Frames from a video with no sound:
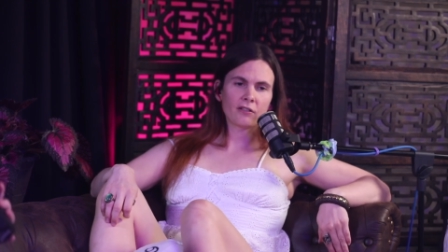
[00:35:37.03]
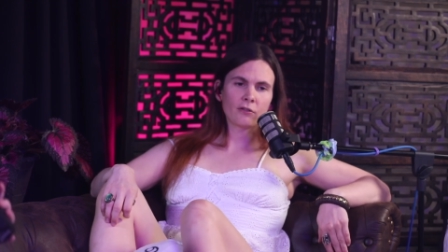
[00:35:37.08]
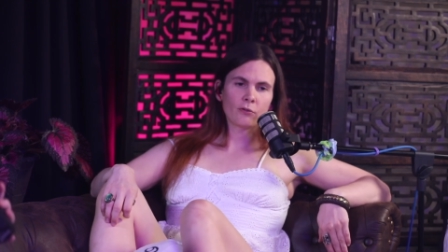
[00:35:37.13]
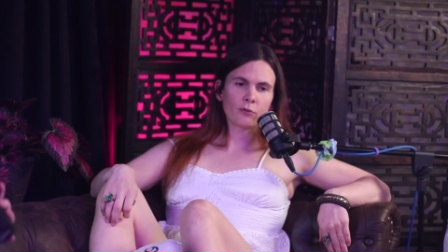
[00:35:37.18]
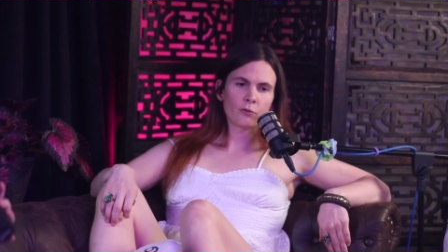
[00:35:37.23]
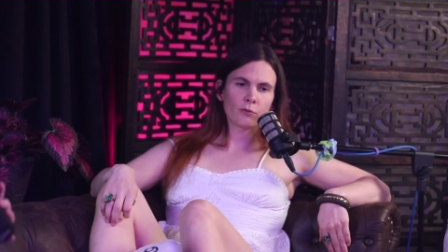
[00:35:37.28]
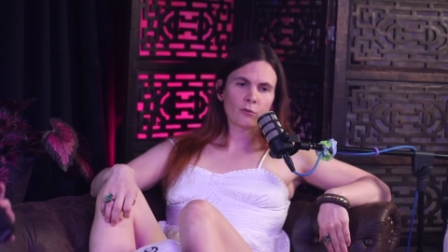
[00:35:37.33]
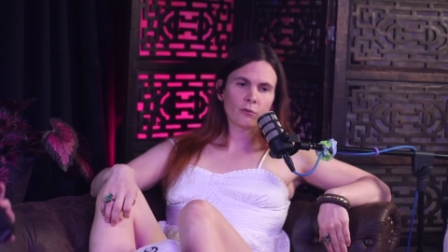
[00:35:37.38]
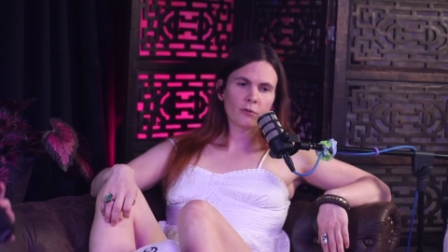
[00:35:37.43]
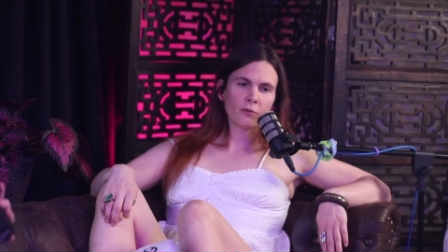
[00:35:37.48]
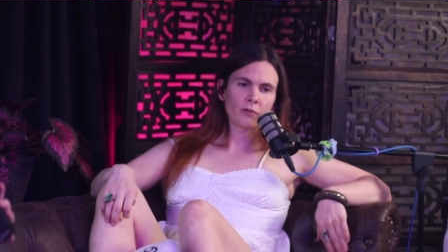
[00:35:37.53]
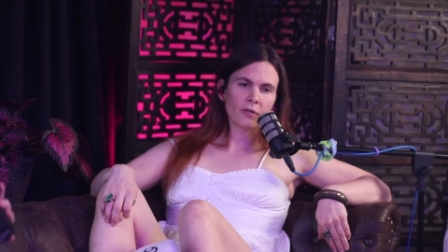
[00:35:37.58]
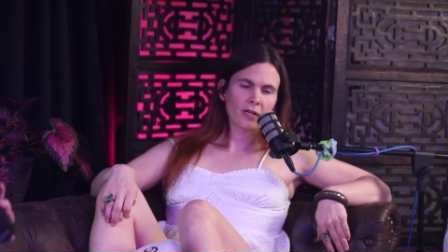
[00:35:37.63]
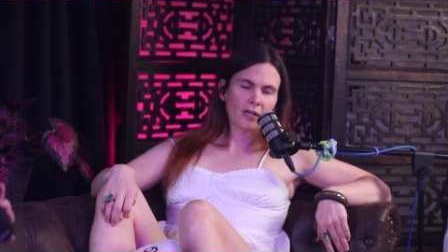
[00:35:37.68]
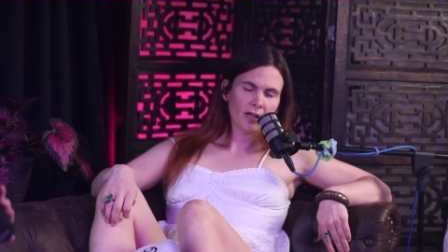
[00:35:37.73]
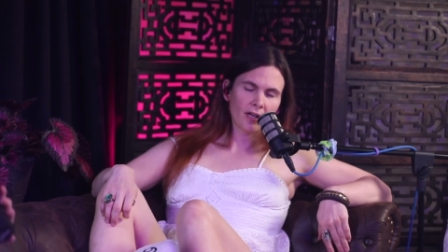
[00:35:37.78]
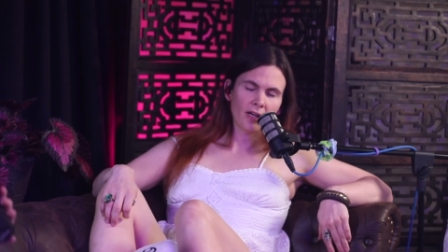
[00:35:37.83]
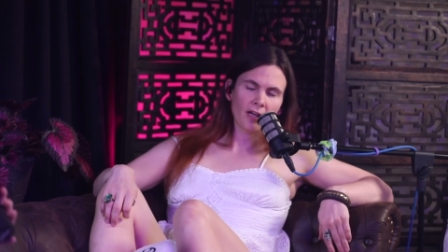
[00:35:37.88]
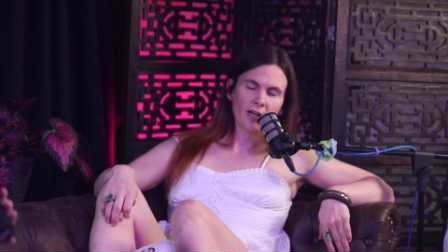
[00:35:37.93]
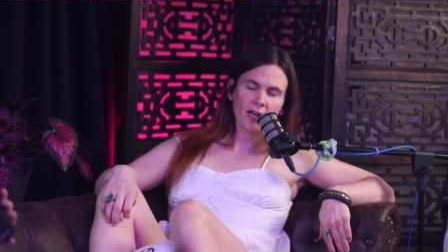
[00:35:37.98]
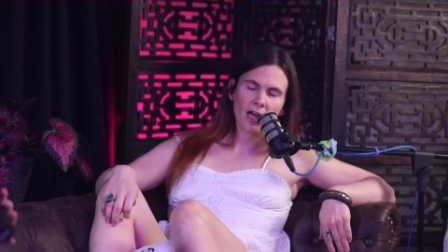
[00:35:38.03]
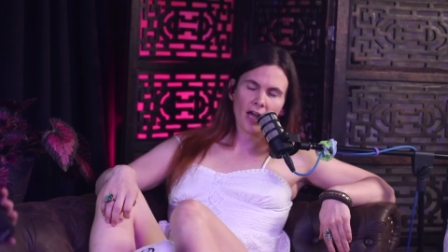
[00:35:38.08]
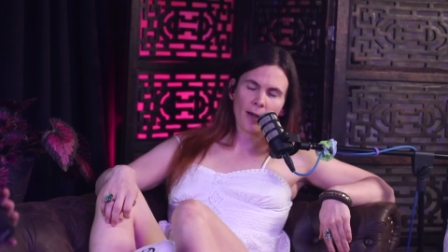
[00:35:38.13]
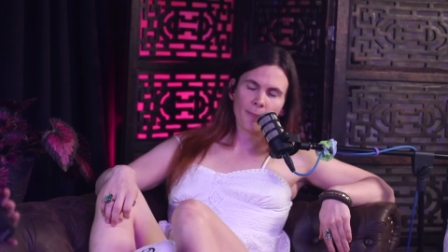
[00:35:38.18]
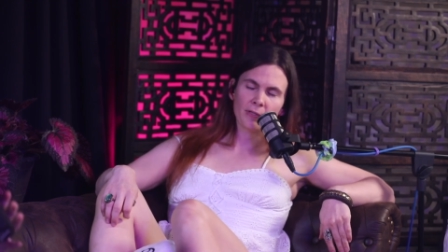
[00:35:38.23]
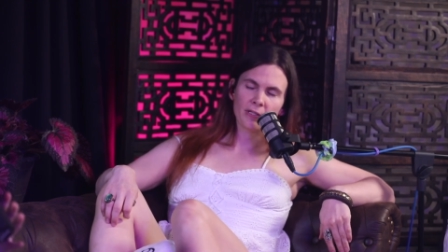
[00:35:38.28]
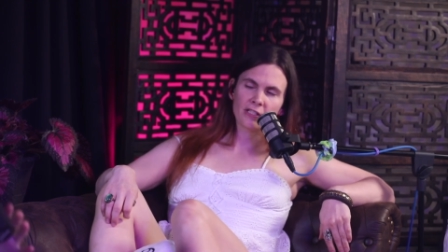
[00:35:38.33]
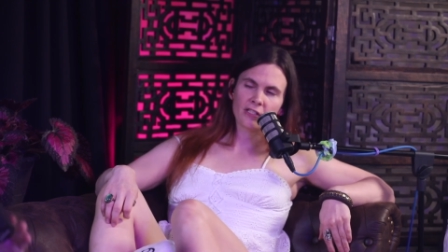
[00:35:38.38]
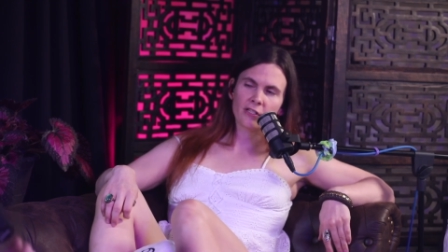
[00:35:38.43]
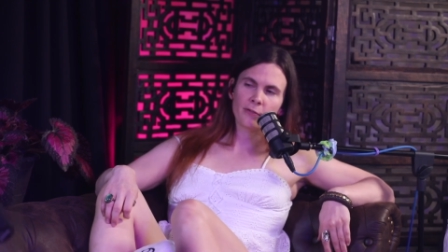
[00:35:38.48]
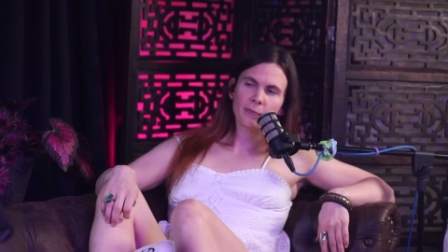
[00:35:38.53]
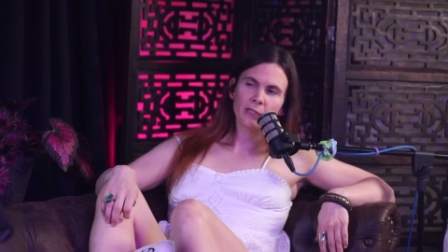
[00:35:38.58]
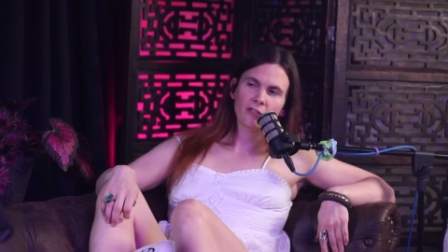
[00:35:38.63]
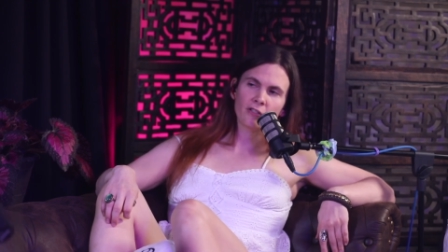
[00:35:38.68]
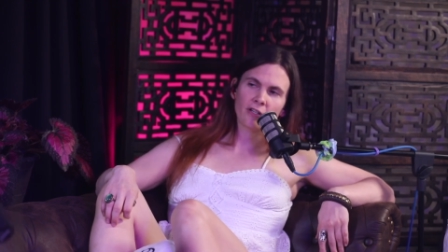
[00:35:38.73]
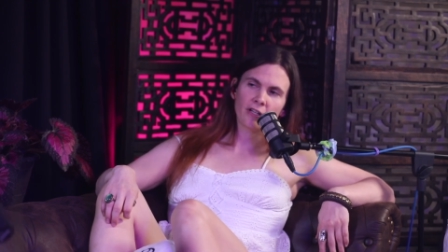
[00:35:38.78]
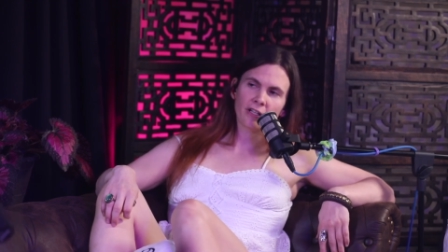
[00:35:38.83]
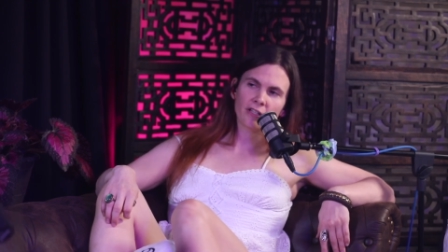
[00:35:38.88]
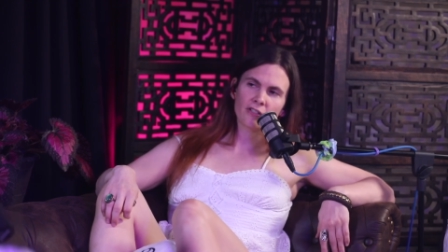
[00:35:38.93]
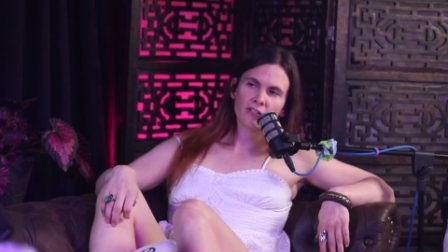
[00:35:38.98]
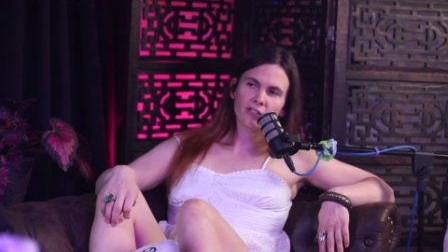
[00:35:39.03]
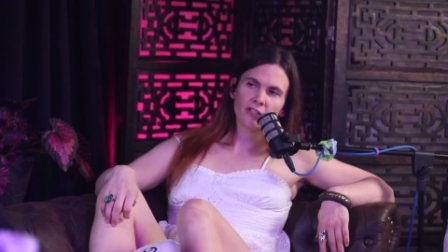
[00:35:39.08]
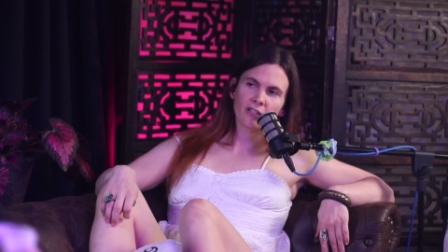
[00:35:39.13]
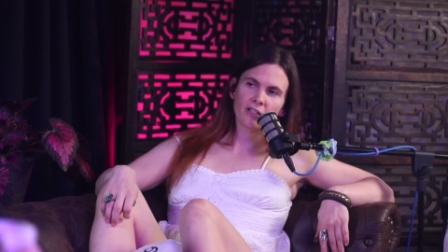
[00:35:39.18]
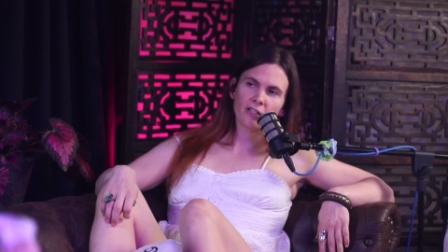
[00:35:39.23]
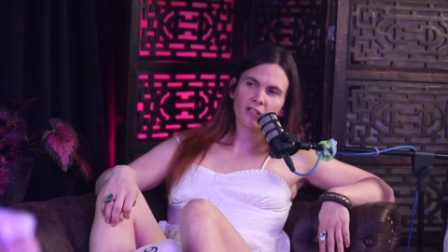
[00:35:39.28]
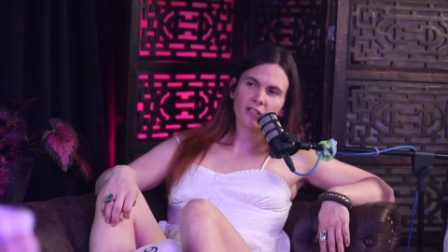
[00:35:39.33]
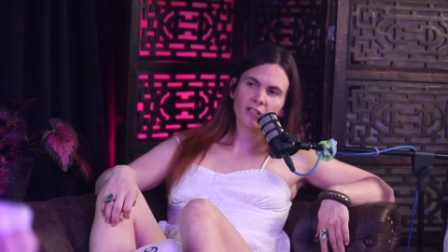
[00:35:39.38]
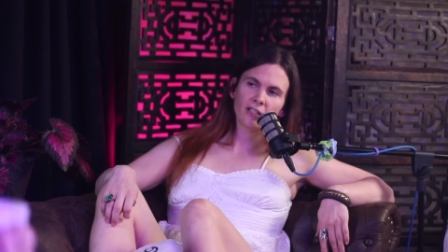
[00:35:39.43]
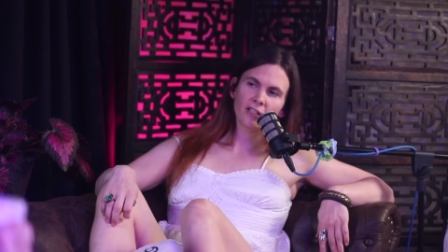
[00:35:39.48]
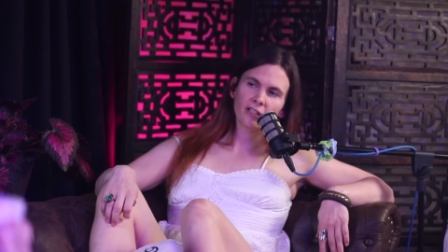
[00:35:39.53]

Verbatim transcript: who happens to be transgender.